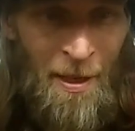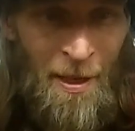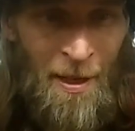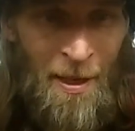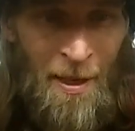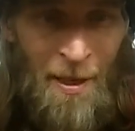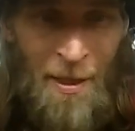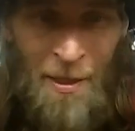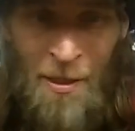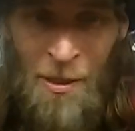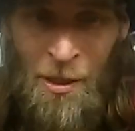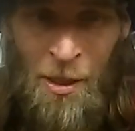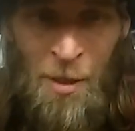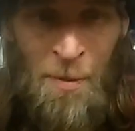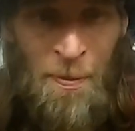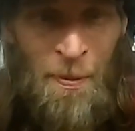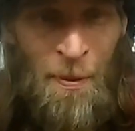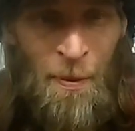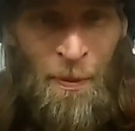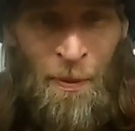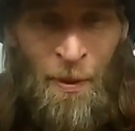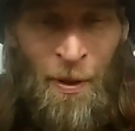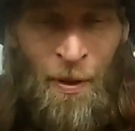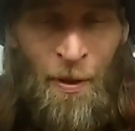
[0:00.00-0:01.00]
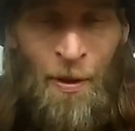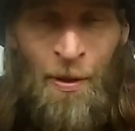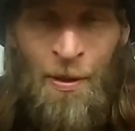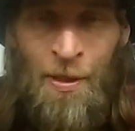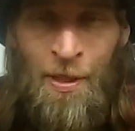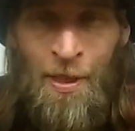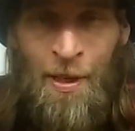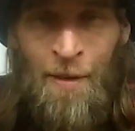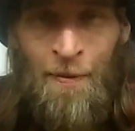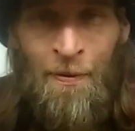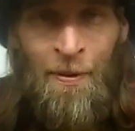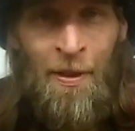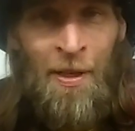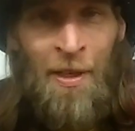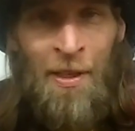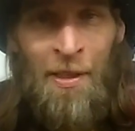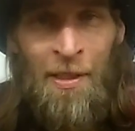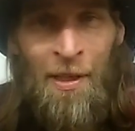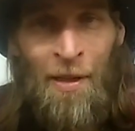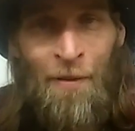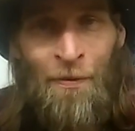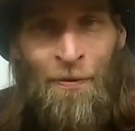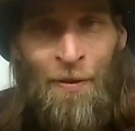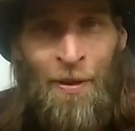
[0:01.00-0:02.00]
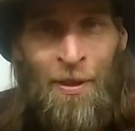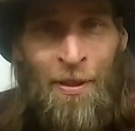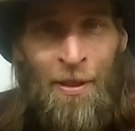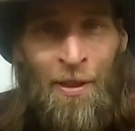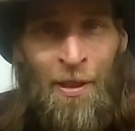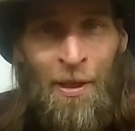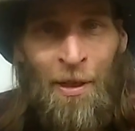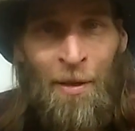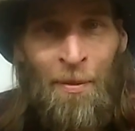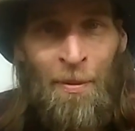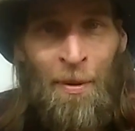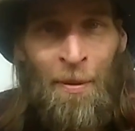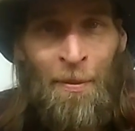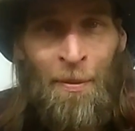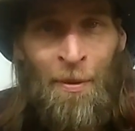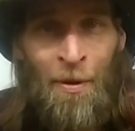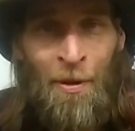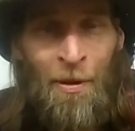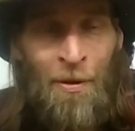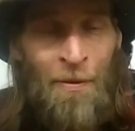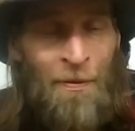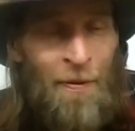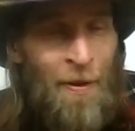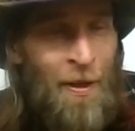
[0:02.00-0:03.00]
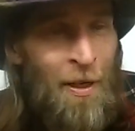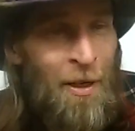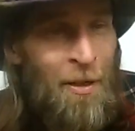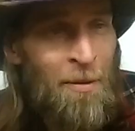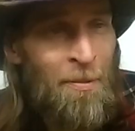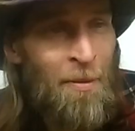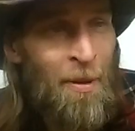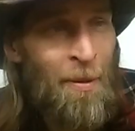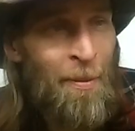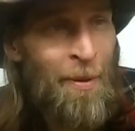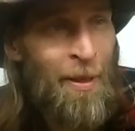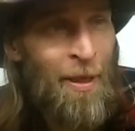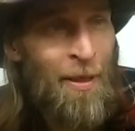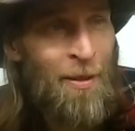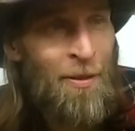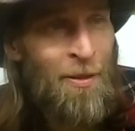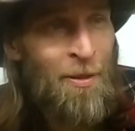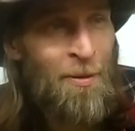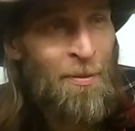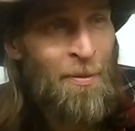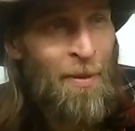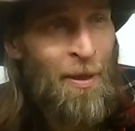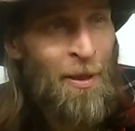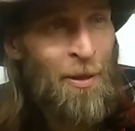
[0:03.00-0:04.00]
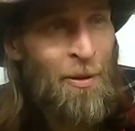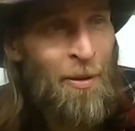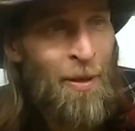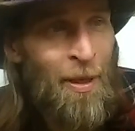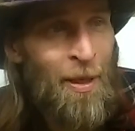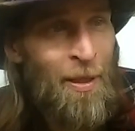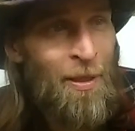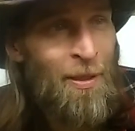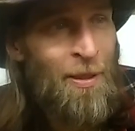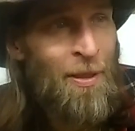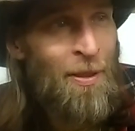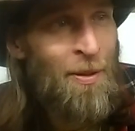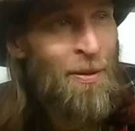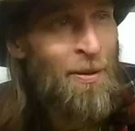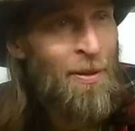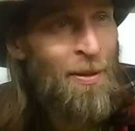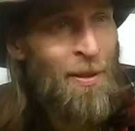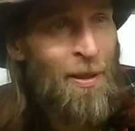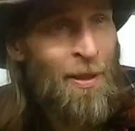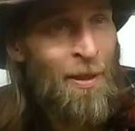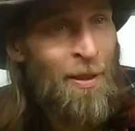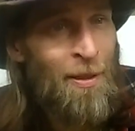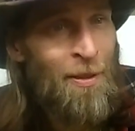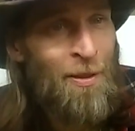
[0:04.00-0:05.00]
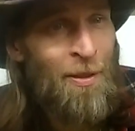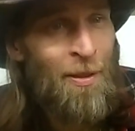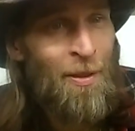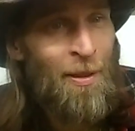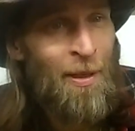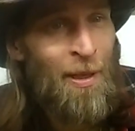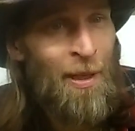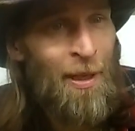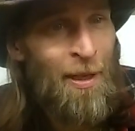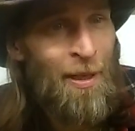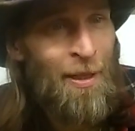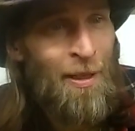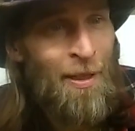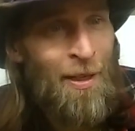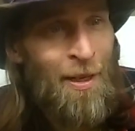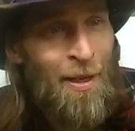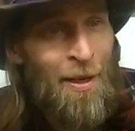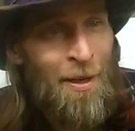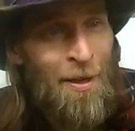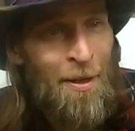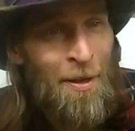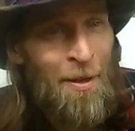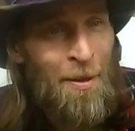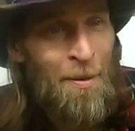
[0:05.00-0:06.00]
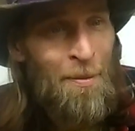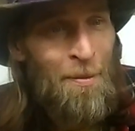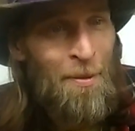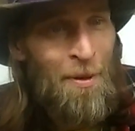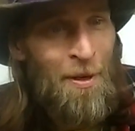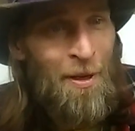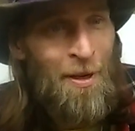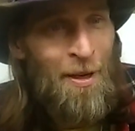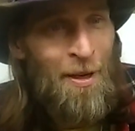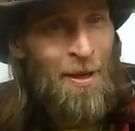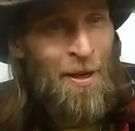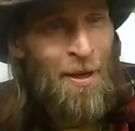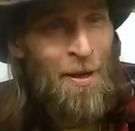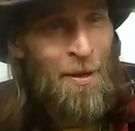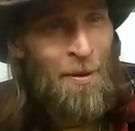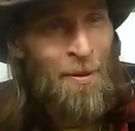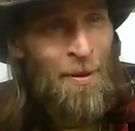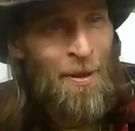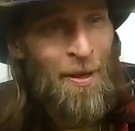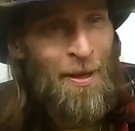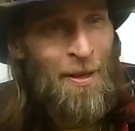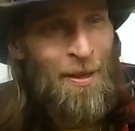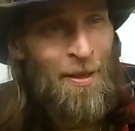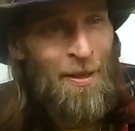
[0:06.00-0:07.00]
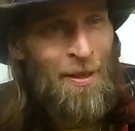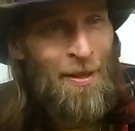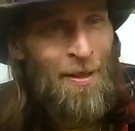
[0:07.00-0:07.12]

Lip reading: it's just been one of those evenings. I felt a little bit motivated. Maybe I took my crate dose a little too late. But anyhow, I